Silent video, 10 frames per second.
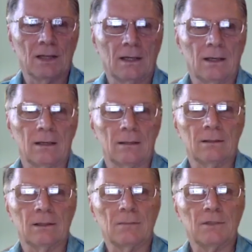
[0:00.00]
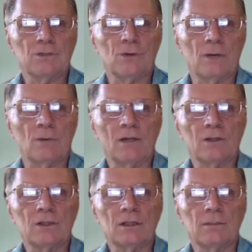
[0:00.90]
the company's great. Why don't you
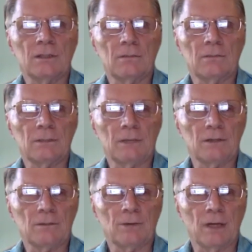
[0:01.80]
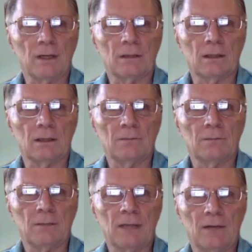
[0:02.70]
tell me a little bit about the product line and
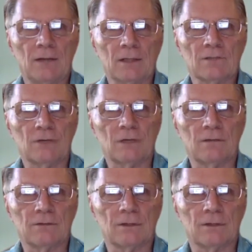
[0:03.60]
maybe how that's evolved?